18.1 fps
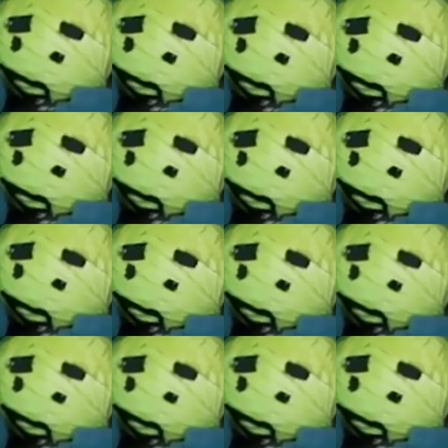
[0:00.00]

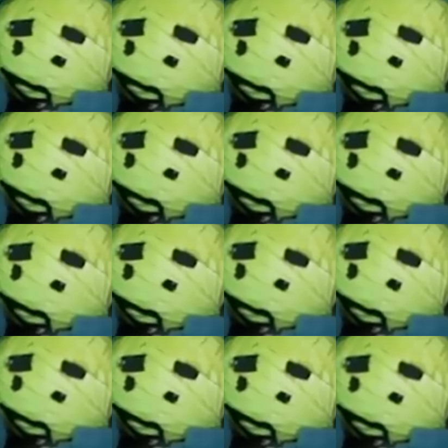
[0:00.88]

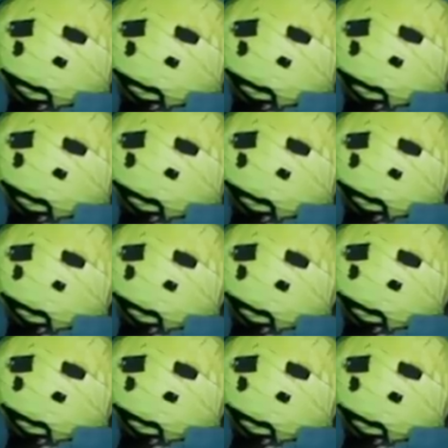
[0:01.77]

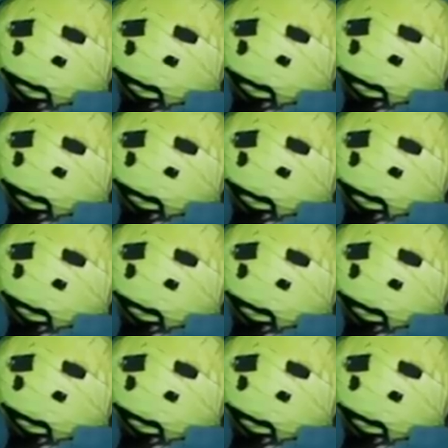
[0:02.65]
(silent)